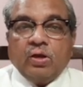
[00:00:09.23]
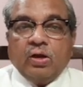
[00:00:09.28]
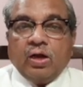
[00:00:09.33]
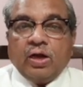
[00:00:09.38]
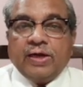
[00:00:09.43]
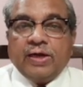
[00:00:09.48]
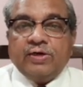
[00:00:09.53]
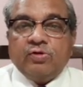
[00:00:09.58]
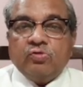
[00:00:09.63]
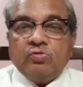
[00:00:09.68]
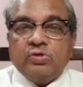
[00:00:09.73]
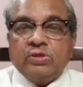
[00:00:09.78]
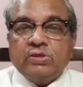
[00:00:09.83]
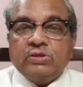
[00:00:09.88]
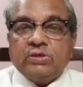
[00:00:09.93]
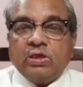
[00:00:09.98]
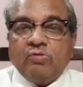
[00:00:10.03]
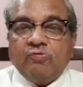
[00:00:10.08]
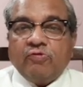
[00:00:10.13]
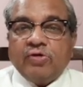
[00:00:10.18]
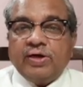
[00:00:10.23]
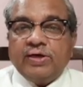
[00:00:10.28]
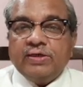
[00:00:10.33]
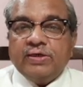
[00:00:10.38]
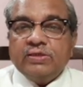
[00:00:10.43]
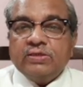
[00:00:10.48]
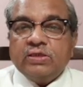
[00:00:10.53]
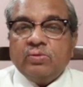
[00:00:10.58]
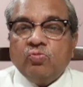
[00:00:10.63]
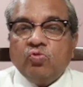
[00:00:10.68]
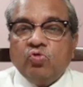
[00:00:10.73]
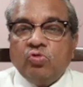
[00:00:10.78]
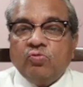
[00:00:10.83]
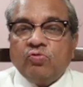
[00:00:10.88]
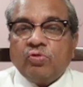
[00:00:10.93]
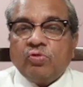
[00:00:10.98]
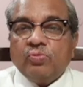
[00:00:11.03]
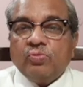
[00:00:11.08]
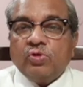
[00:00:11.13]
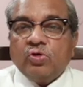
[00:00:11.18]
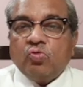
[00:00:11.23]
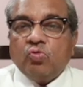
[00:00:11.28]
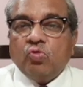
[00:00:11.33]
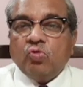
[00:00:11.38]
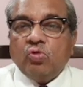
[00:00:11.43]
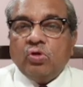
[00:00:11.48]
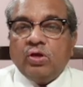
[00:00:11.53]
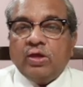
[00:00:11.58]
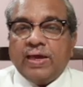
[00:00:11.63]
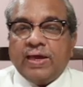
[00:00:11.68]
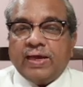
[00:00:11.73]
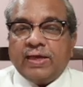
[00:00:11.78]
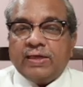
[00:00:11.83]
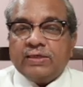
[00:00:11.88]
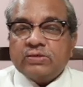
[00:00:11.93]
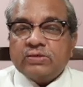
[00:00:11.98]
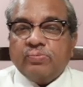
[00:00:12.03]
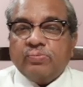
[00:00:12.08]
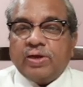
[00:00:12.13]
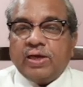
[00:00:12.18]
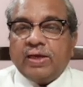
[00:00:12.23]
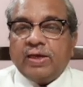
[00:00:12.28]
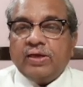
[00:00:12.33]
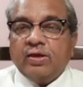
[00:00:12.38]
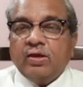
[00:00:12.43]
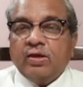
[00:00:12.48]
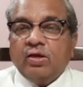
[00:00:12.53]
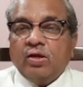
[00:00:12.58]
Hydrogen sulfide is removed from the coal gas by